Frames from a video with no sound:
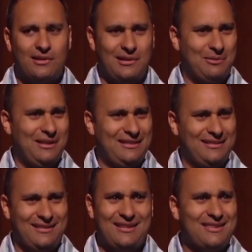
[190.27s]
like,
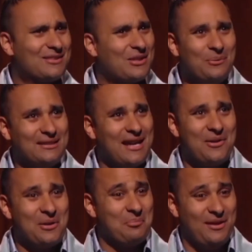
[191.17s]
what? Nothing's going
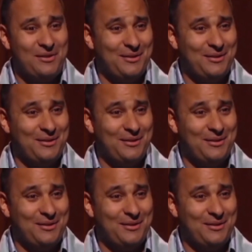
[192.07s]
down up there,